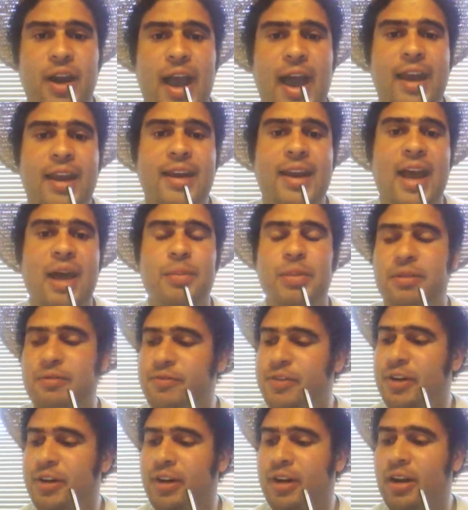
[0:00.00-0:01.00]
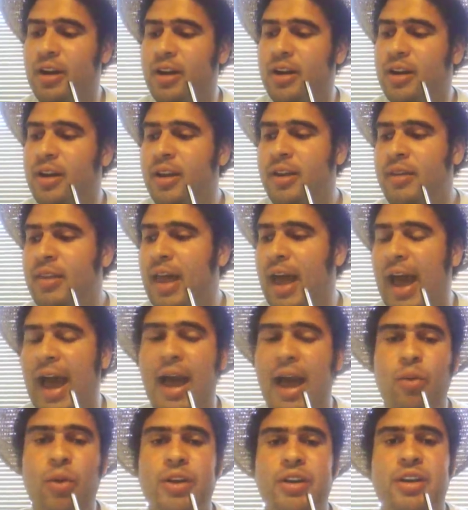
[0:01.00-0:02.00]
Had it not been for her,
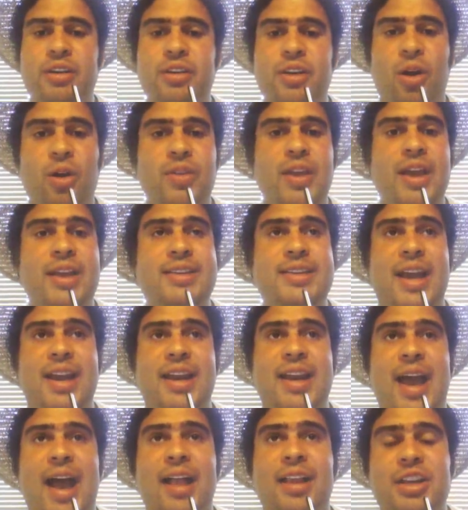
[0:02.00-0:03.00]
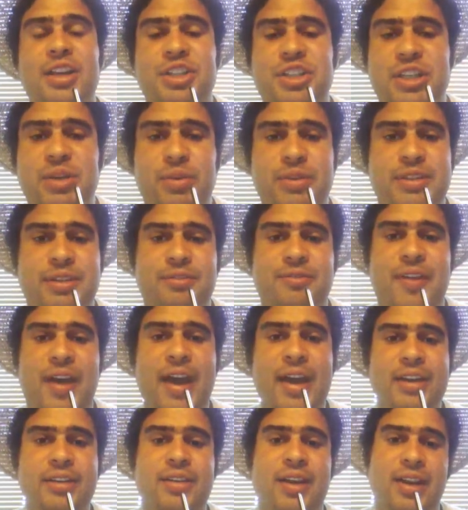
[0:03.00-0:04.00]
I wouldn't have known that technology was a
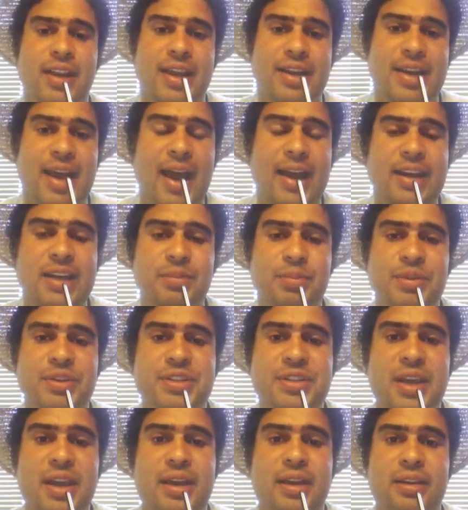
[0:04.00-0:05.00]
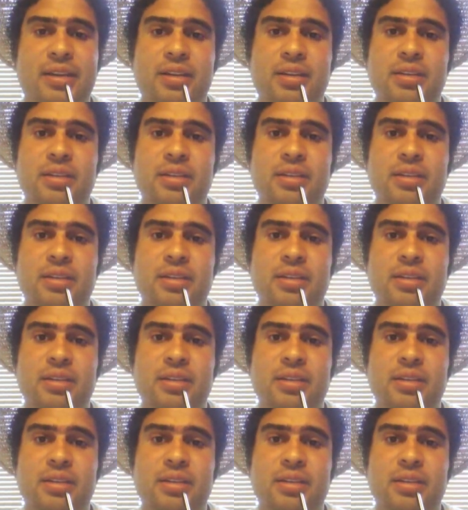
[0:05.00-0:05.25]
factor at like 90%.